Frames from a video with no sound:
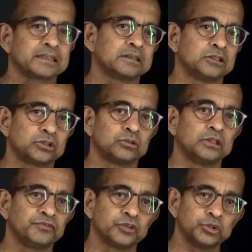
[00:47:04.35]
the story
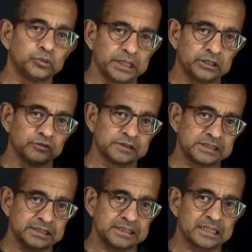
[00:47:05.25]
for you, and you will see
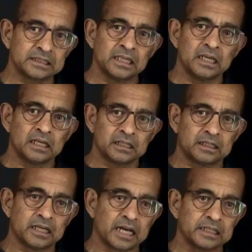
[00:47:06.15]
that
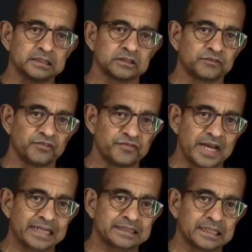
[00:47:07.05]
regardless of the
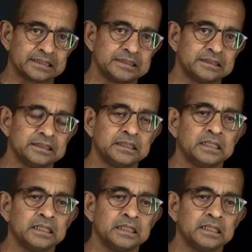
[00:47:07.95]
fact that the